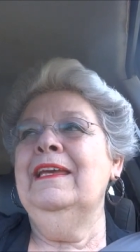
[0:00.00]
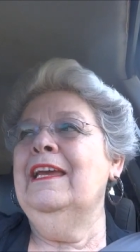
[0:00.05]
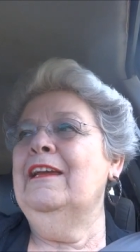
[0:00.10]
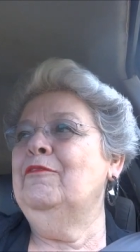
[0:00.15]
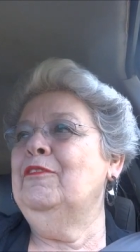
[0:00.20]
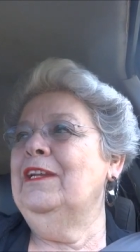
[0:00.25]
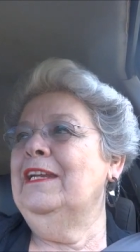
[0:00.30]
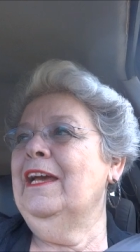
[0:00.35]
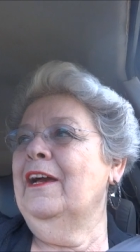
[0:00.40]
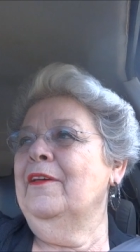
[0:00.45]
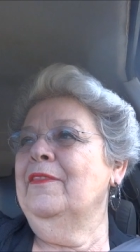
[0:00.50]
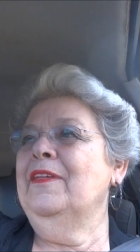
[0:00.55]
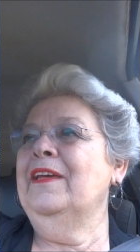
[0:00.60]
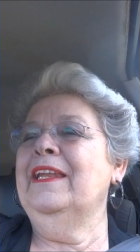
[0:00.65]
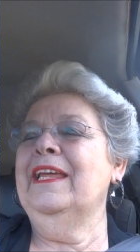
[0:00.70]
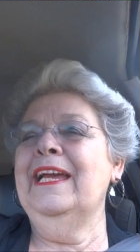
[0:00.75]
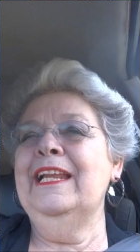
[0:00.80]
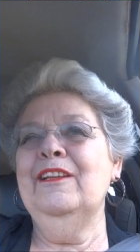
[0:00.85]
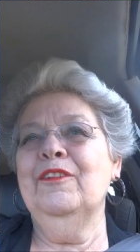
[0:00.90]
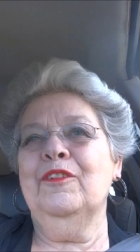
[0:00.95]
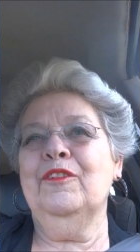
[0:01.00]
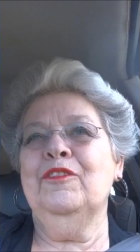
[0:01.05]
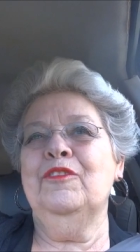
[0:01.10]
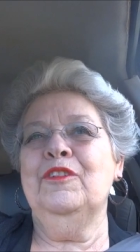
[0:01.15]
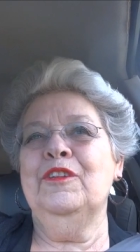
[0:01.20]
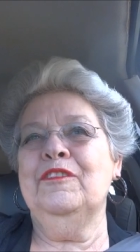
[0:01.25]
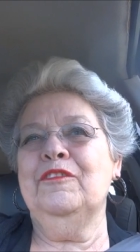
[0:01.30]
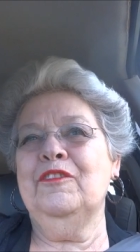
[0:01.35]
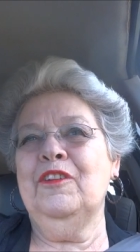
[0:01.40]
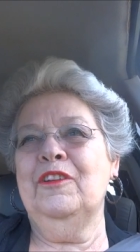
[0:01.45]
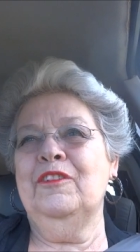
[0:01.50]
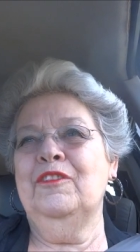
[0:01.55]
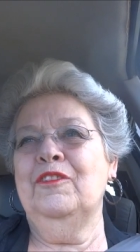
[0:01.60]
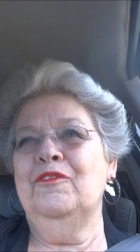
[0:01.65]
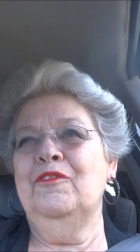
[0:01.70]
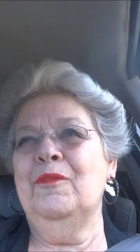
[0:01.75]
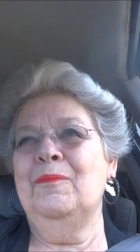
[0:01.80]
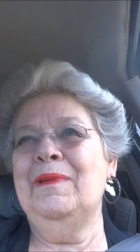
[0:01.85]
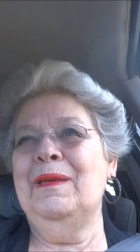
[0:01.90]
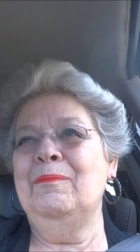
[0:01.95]
every now and then I look through it to,
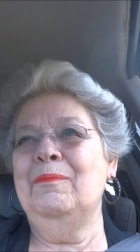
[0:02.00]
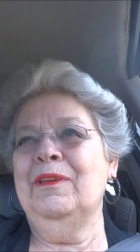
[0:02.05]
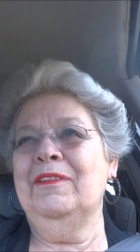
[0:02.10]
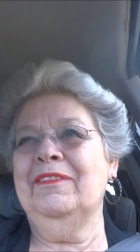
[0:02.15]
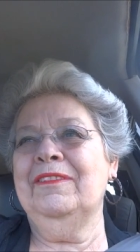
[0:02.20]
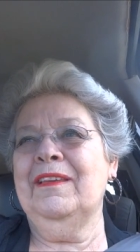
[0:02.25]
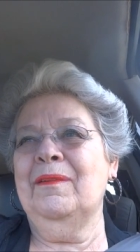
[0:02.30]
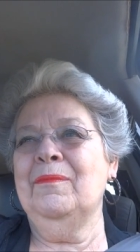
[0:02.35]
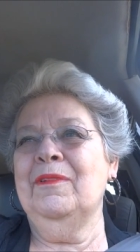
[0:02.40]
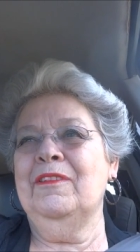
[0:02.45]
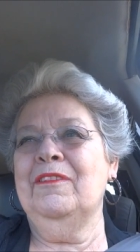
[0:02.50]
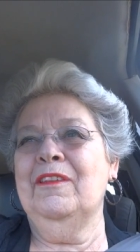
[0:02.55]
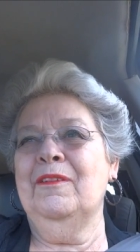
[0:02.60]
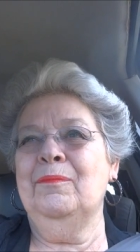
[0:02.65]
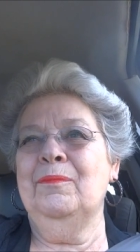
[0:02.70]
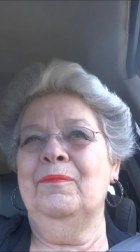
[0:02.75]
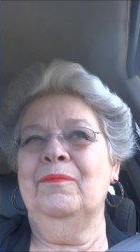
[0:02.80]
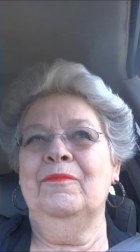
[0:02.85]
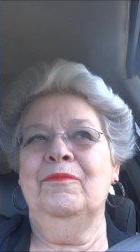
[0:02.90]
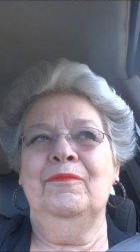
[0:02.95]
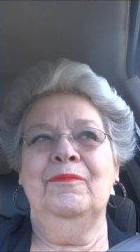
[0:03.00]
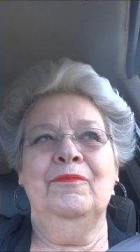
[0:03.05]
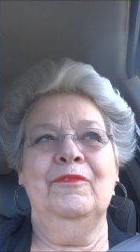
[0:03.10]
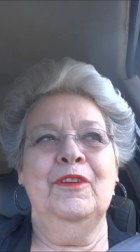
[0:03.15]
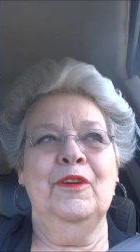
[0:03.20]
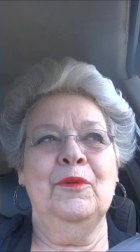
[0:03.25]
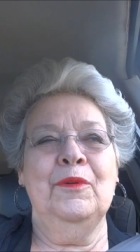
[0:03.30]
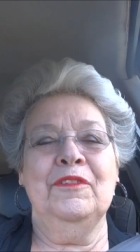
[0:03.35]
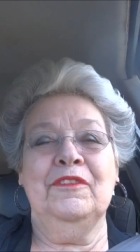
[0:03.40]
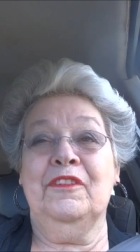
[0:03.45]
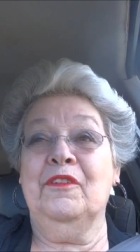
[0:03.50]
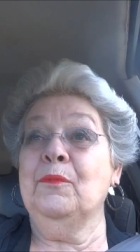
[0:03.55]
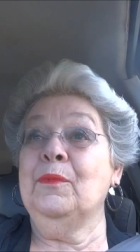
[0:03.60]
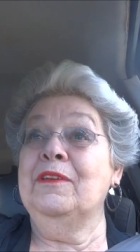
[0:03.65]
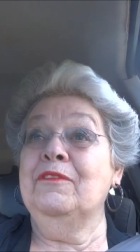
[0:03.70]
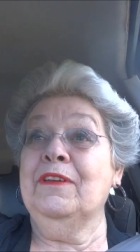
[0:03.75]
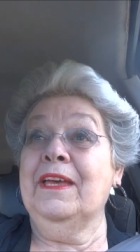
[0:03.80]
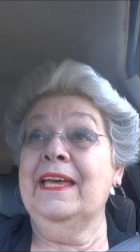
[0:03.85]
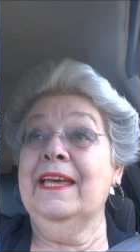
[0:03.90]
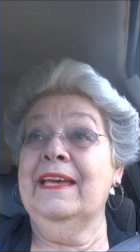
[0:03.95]
to remember some of the viewers that
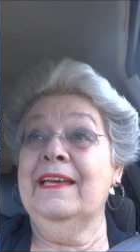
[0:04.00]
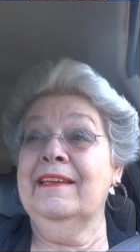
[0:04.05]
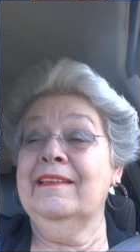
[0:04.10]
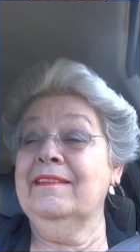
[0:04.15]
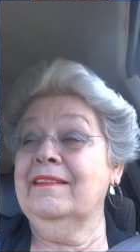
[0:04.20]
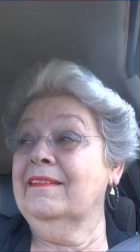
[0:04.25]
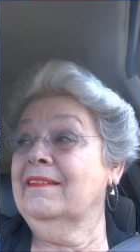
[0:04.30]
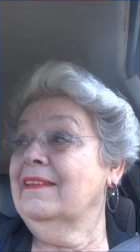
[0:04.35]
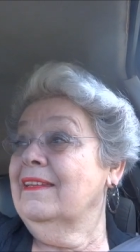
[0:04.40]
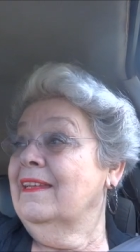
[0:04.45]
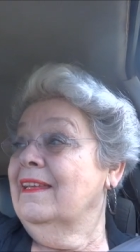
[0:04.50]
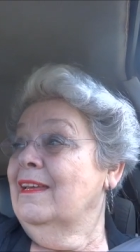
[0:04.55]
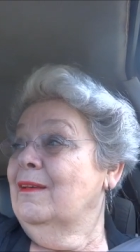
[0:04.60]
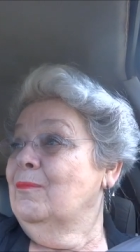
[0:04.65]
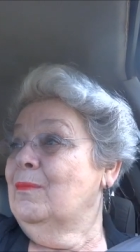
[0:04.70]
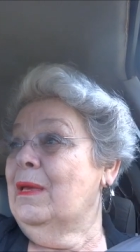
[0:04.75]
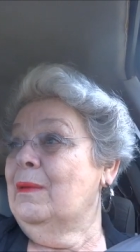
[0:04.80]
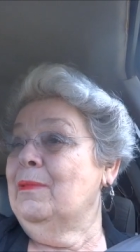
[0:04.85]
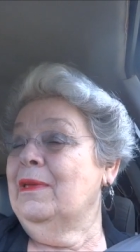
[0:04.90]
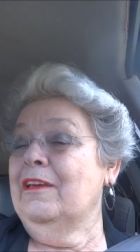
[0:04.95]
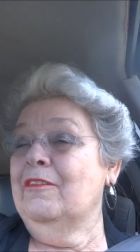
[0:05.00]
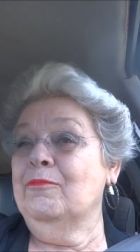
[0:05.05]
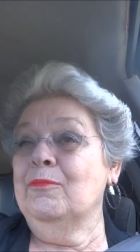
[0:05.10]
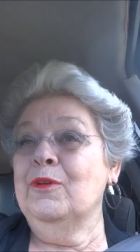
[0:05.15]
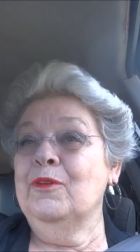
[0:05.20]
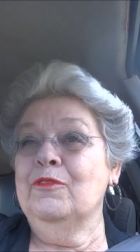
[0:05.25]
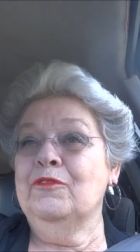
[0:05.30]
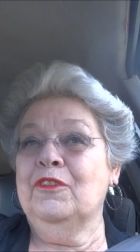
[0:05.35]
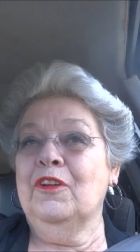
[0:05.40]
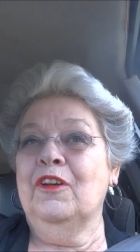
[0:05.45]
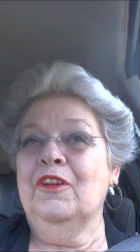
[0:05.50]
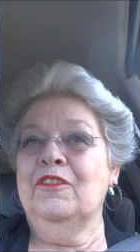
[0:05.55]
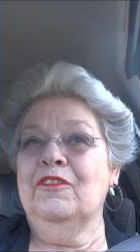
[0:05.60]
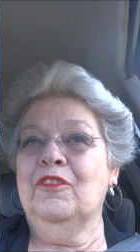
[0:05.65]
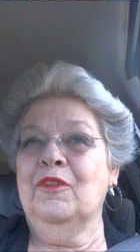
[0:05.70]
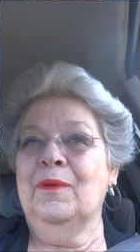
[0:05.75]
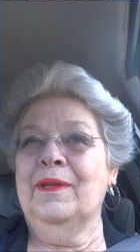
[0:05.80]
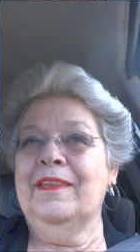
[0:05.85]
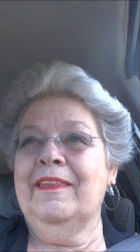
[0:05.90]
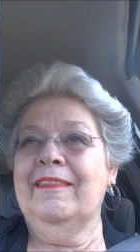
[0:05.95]
we've had and maybe have moved on
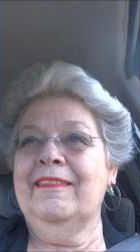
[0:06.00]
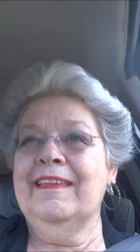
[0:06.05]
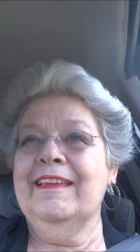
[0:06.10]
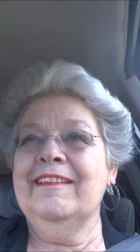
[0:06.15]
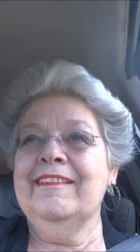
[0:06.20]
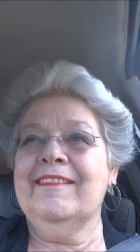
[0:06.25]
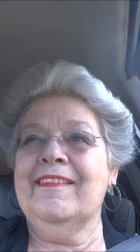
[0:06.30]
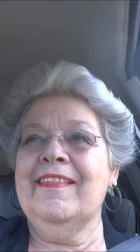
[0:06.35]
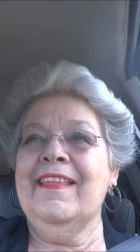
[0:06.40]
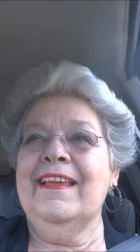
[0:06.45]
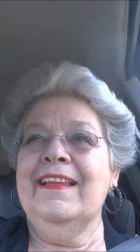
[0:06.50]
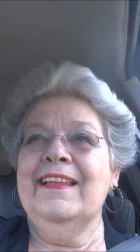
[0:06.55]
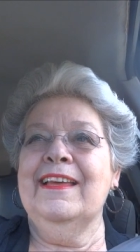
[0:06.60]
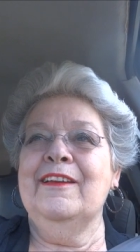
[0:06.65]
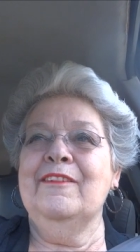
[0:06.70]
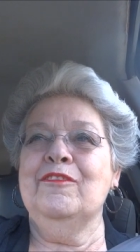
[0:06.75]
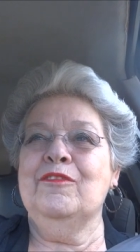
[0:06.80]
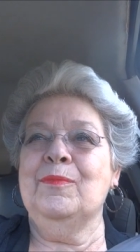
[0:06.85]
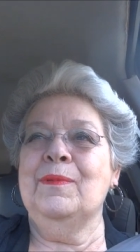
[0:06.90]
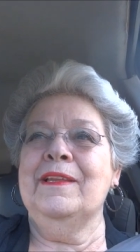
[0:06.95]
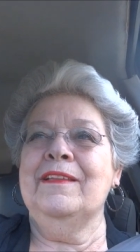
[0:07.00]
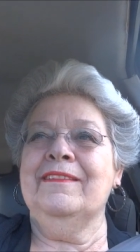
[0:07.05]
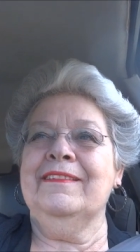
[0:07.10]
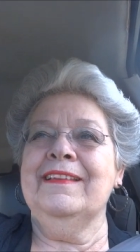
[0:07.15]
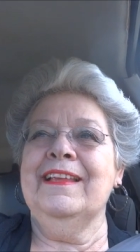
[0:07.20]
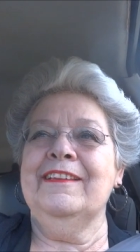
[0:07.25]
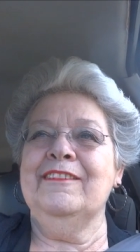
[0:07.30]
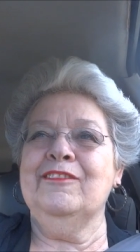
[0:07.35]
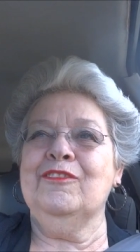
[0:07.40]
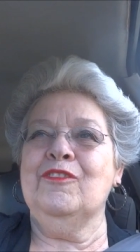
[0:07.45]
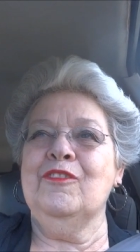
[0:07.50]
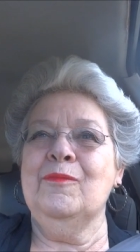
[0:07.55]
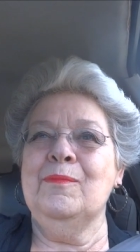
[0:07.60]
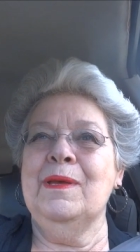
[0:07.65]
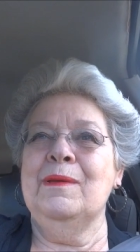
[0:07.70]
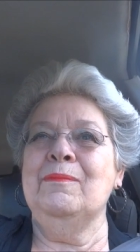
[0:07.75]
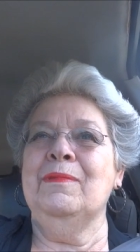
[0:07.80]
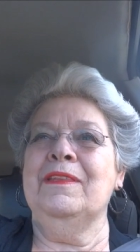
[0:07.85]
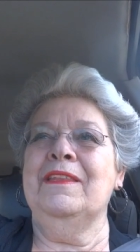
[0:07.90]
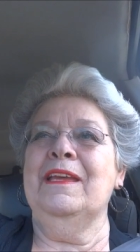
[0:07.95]
to other things in their lives, but it's nice to
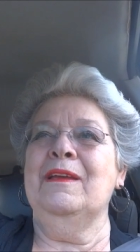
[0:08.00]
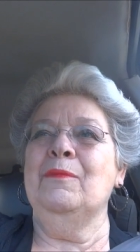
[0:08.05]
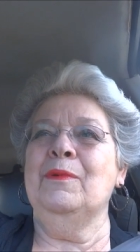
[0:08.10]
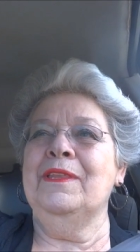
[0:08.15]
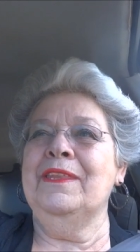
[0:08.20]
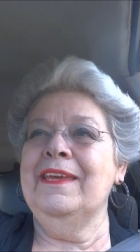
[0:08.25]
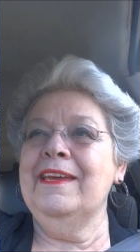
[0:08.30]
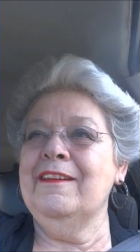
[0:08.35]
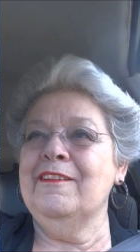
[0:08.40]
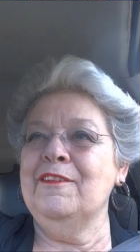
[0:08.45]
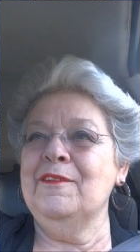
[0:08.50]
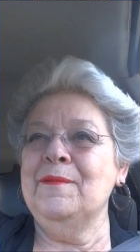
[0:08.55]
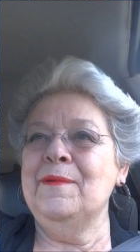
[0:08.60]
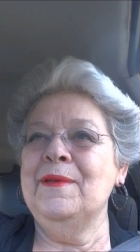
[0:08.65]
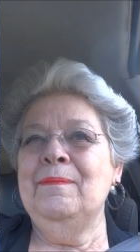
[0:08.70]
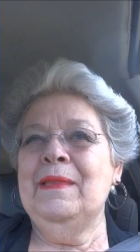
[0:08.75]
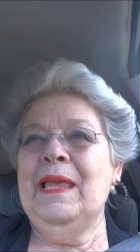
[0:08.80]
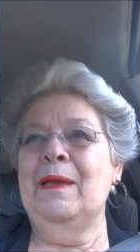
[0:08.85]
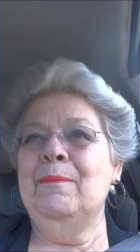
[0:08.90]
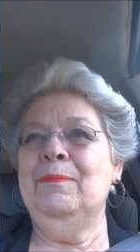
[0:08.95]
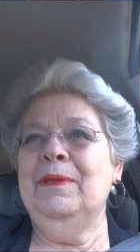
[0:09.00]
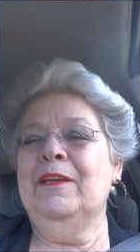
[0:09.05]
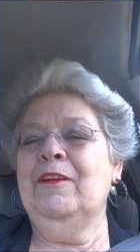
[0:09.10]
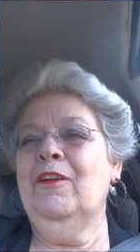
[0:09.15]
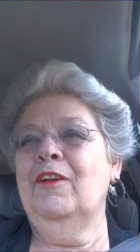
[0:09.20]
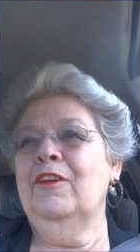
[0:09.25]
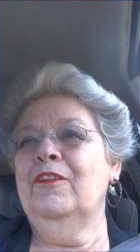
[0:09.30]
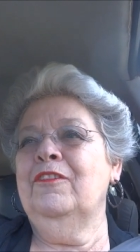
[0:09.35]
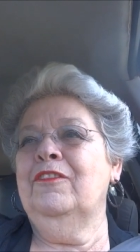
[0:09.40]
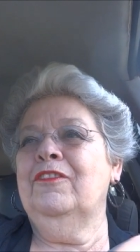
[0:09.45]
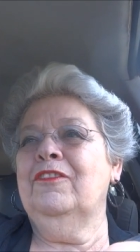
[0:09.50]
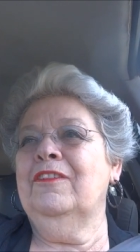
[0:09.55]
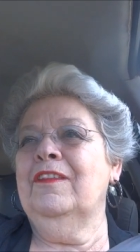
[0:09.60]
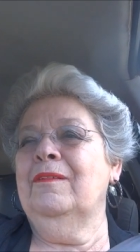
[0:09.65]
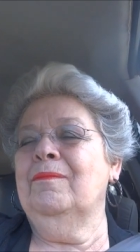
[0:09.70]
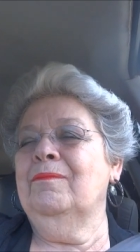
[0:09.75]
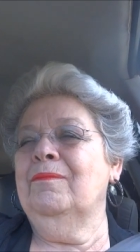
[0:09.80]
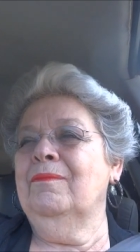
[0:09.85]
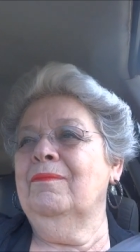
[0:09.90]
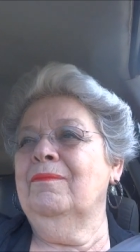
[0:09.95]
remember they were there. And because that